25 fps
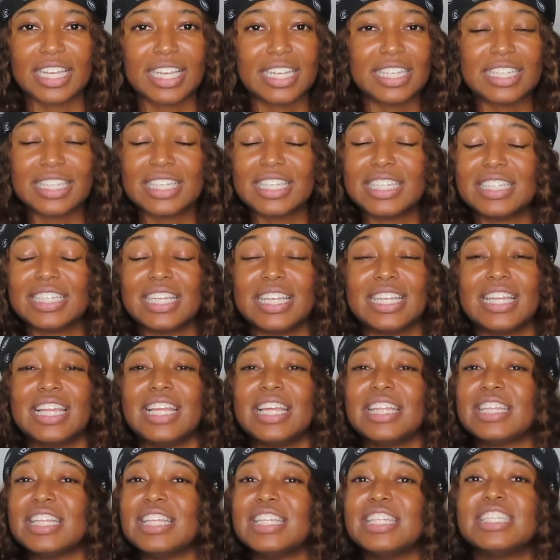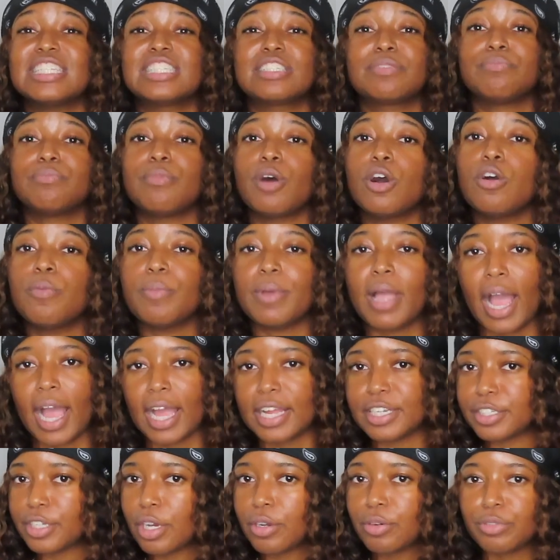it, it, it, in this moment,
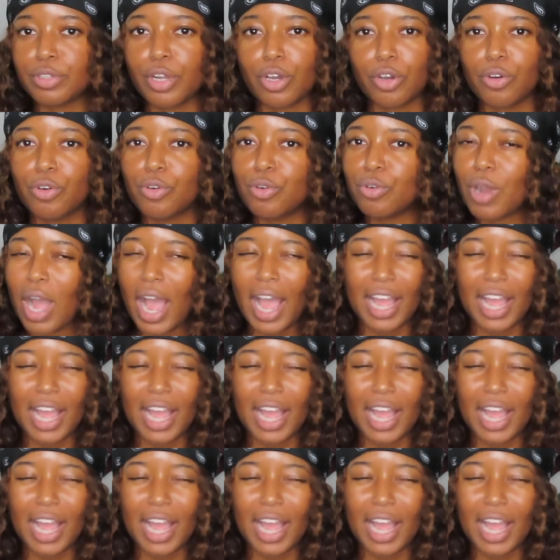I don't know who,